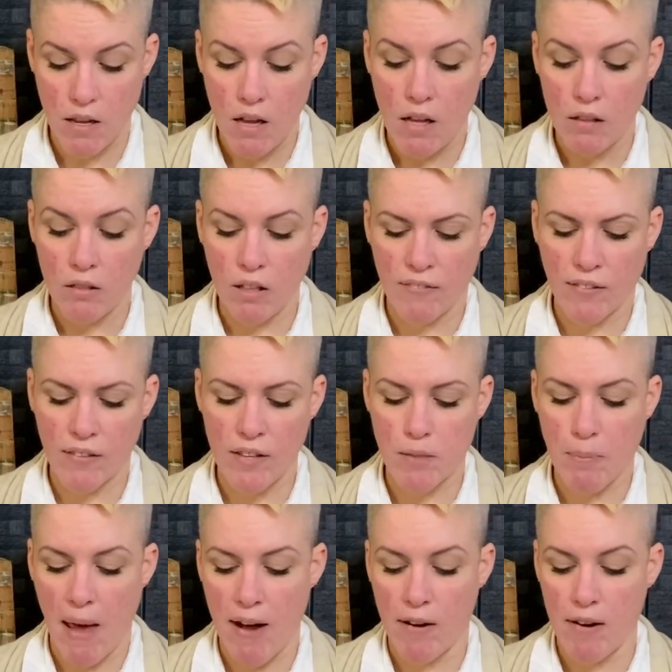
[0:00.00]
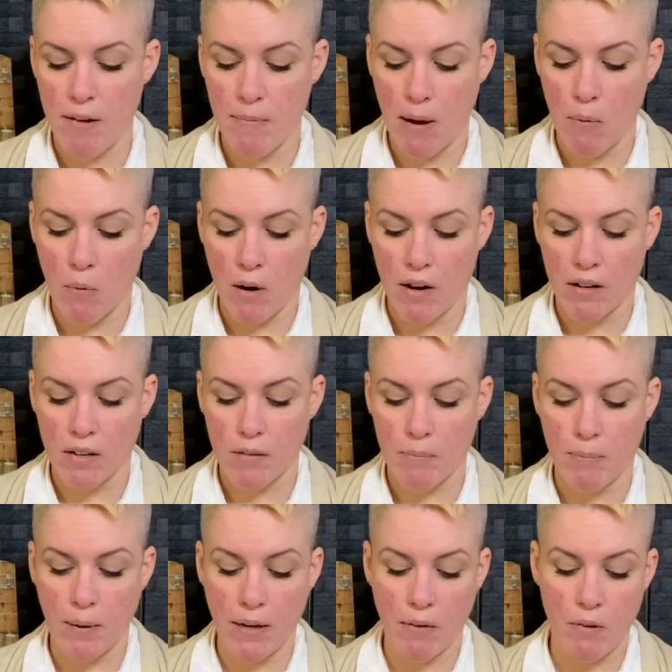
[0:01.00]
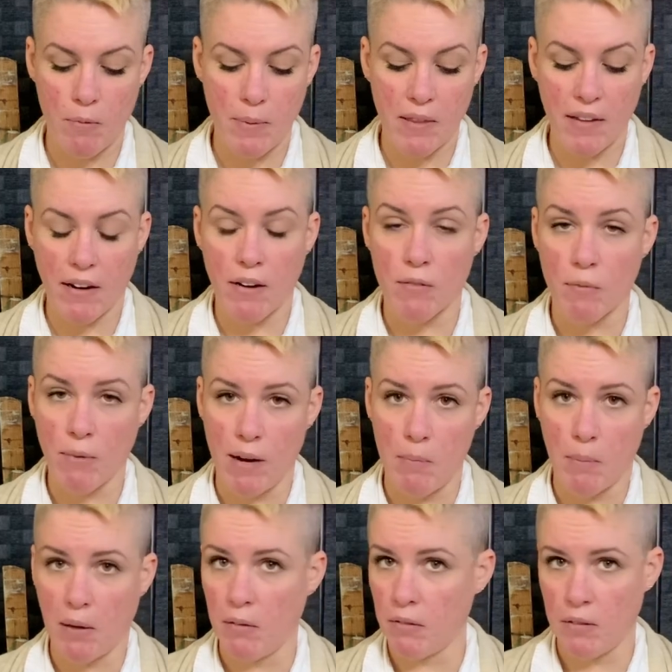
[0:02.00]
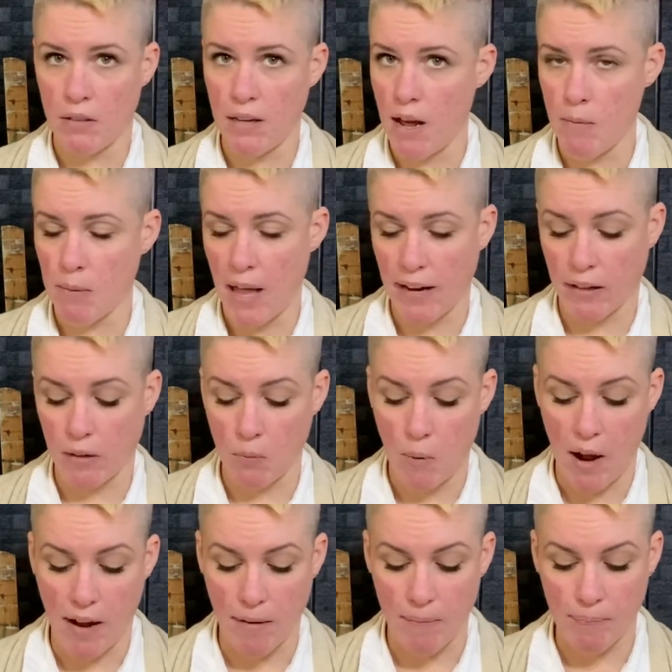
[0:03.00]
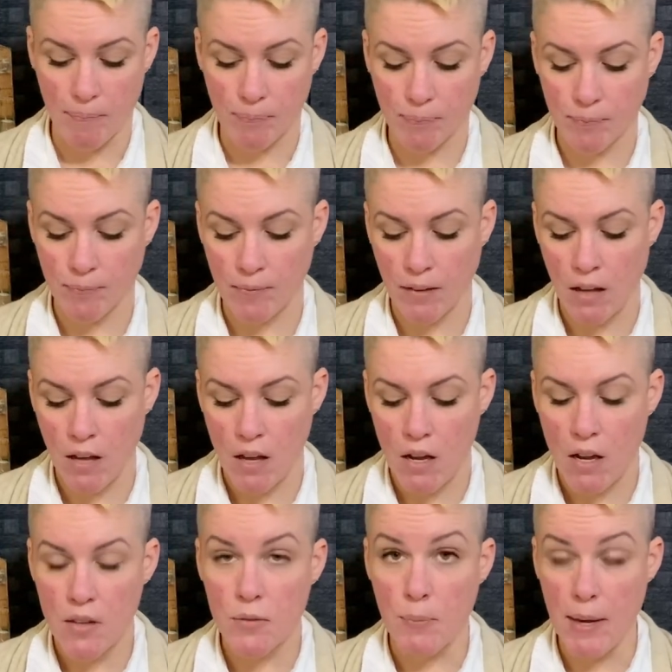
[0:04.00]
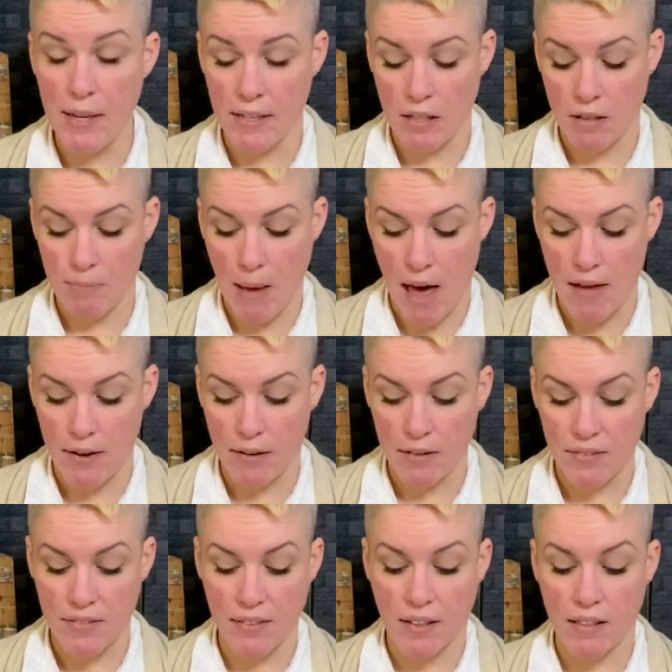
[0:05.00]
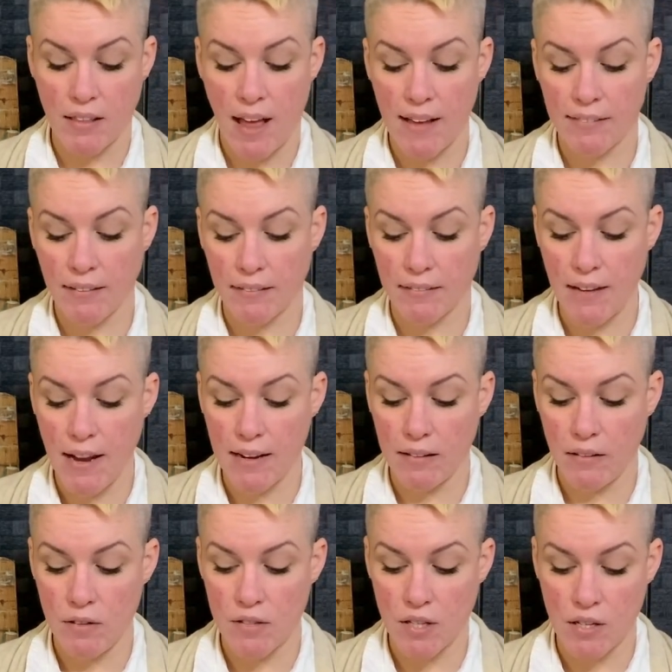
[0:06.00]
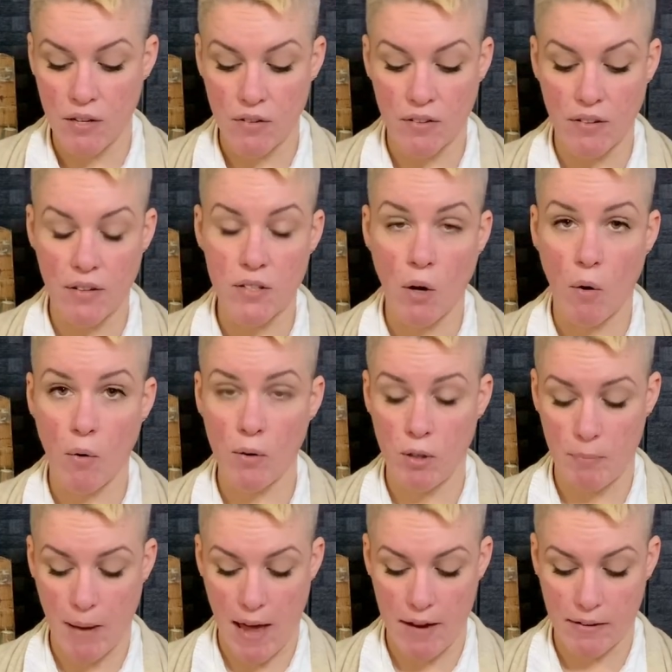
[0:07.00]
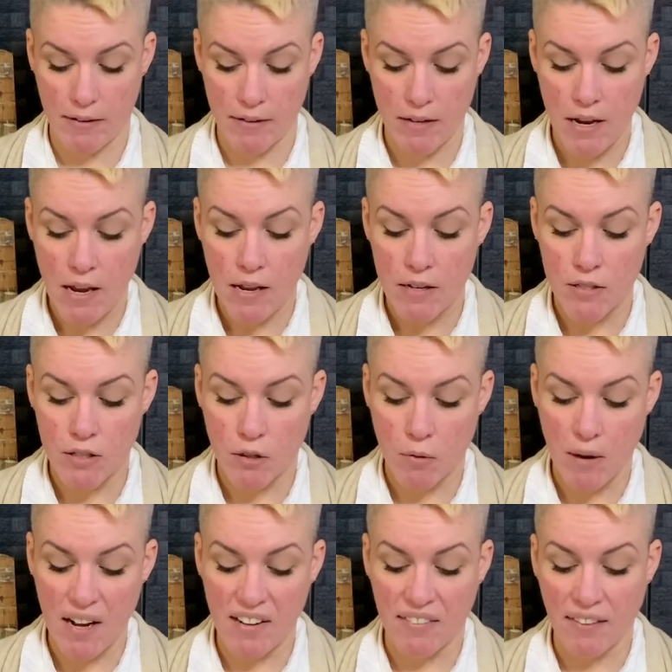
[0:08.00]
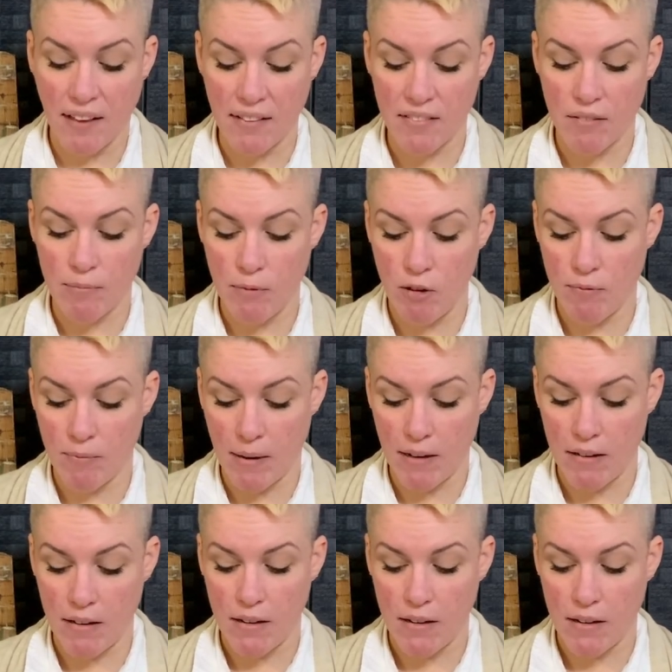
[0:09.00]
Look for this pattern in my work, but it will be there in rainbow, not black and white. Speaking of patterns, the classic snake illusion uses a tonal pattern to create a sense of movement.